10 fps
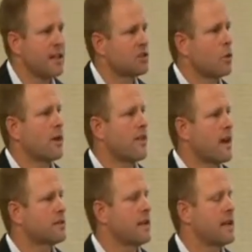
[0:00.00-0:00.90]
And they asked
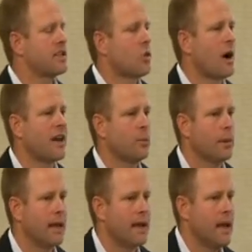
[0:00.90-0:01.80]
20,000 kids, why do
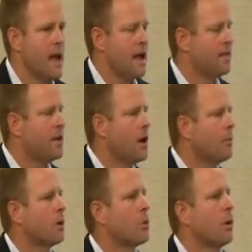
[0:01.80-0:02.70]
you play? And the
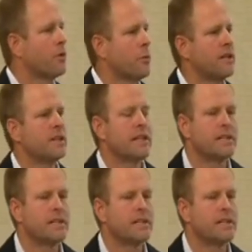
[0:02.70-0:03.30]
number one